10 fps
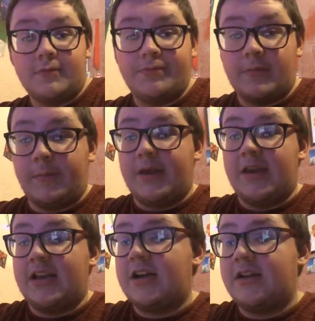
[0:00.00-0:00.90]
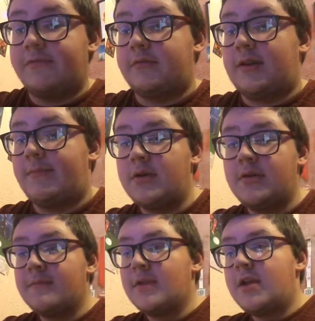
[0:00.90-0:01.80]
We'll probably beat either of them.
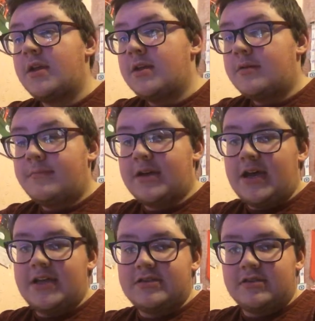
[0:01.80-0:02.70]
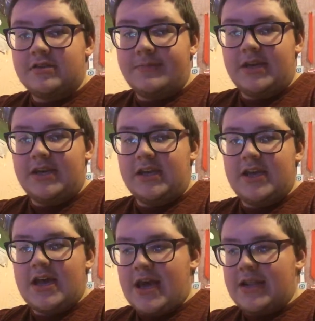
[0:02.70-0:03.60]
But that is going to be
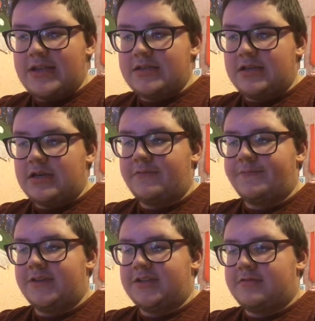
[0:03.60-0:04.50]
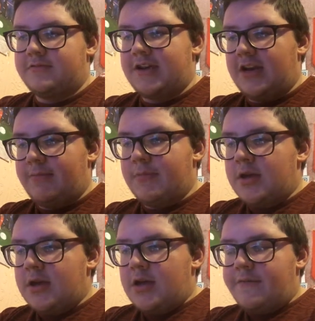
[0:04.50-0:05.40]
the end of this stream.
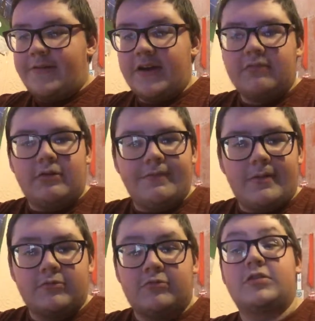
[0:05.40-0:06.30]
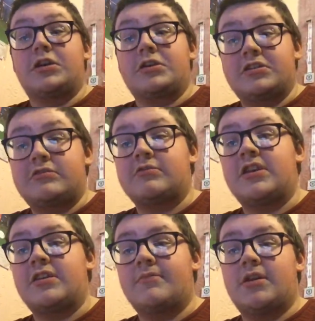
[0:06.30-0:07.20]
Thank you all very much for joining the
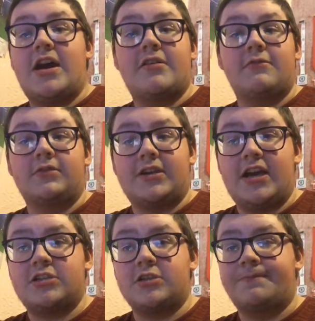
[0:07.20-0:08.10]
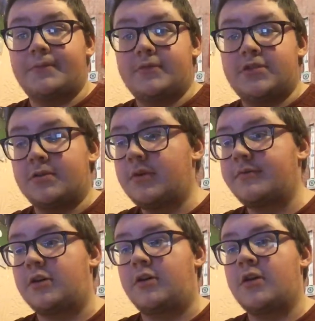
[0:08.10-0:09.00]
stream, and we'll catch up
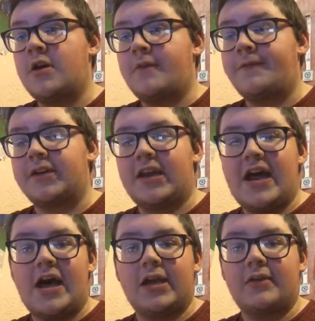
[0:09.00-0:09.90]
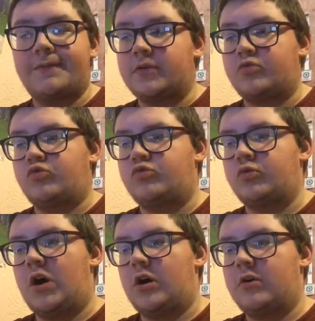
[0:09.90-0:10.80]
tomorrow for the live
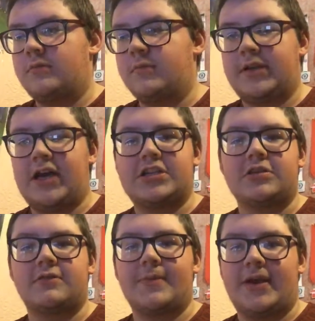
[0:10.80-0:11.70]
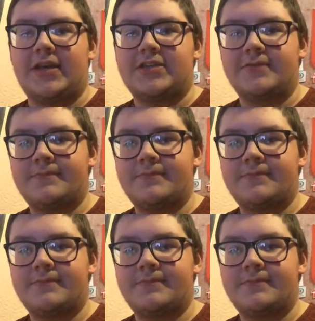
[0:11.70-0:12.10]
draw. We'll catch you in a bit.